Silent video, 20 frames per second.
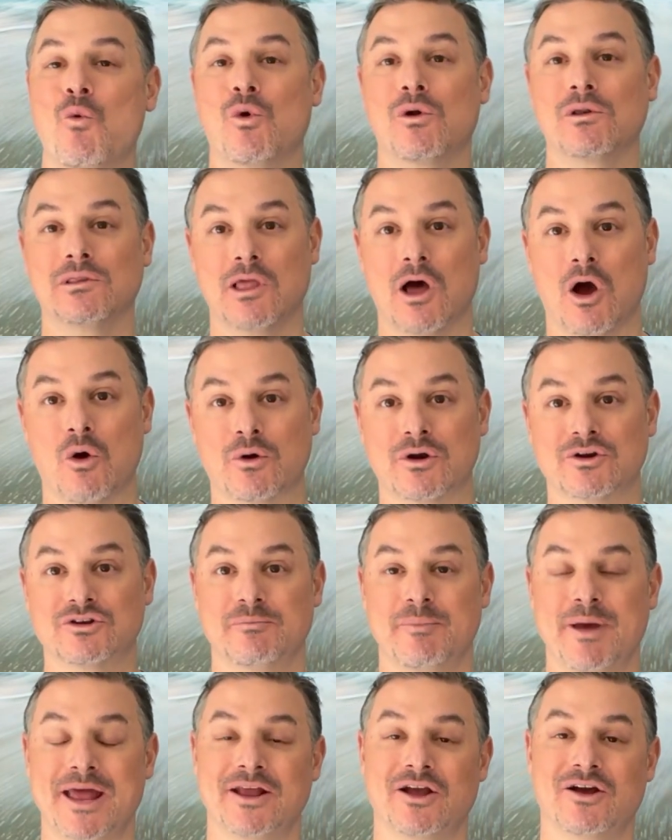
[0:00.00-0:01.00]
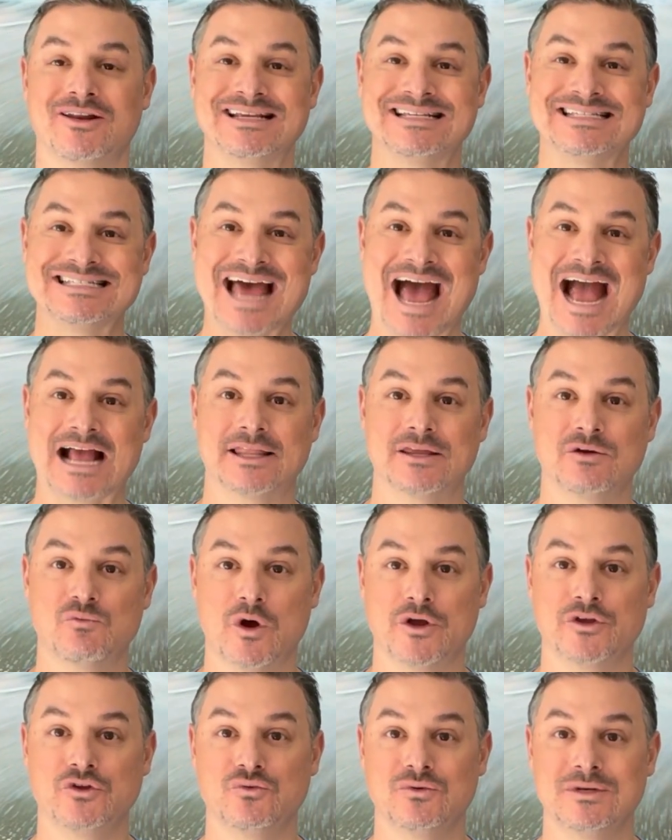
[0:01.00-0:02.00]
or lower depending on exactly
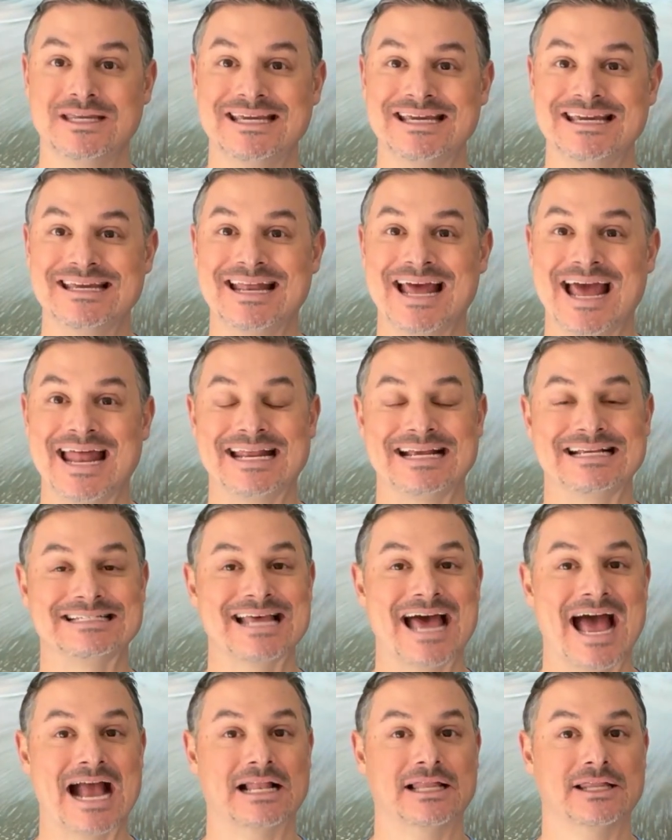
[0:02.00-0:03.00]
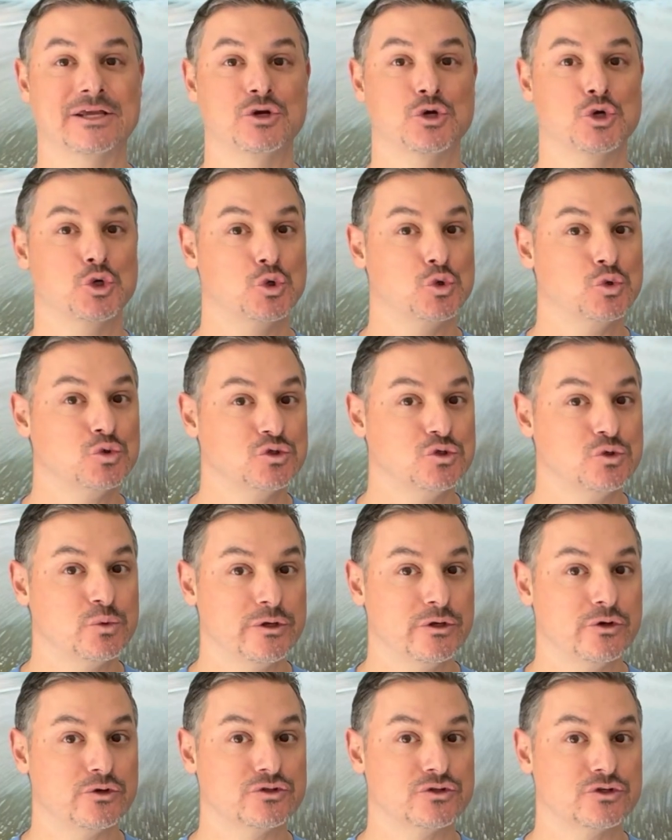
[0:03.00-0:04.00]
what you need and exactly who's
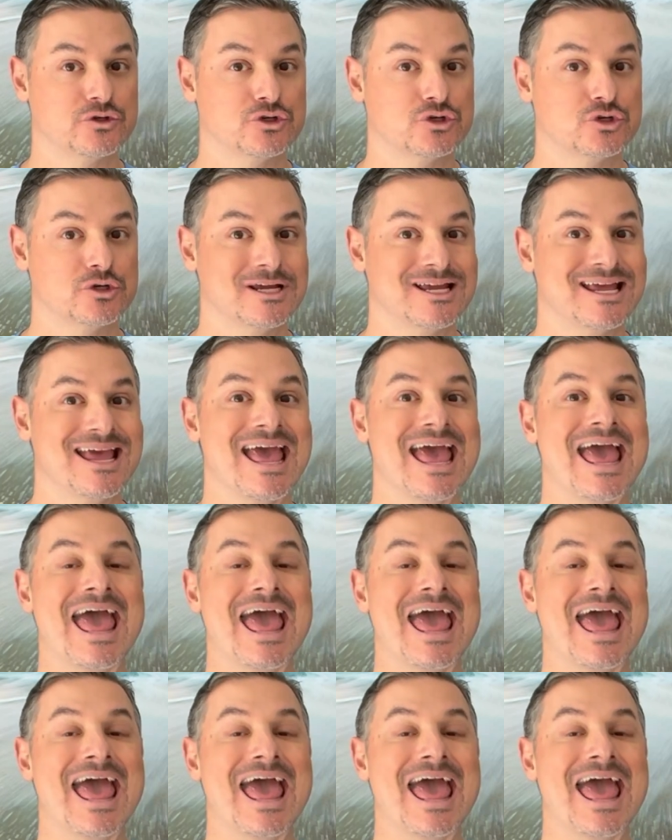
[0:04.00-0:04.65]
doing your surgery